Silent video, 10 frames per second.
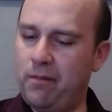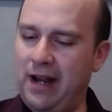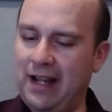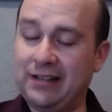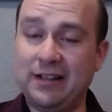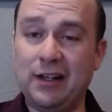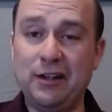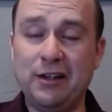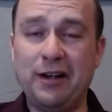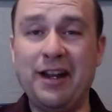packs.
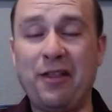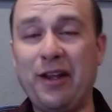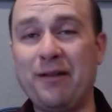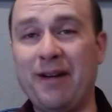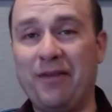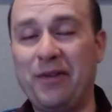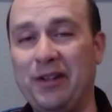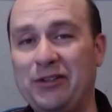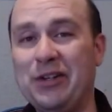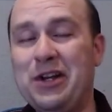Now think about
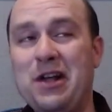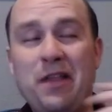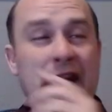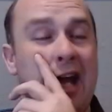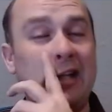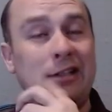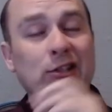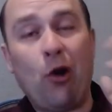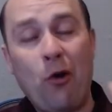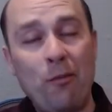this: they had
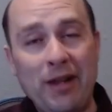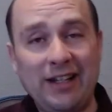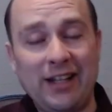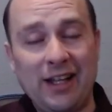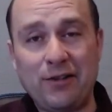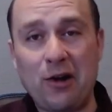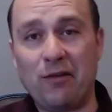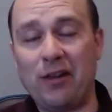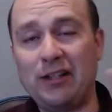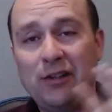so many left
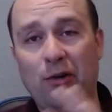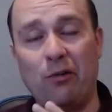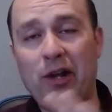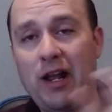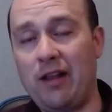over. They sold.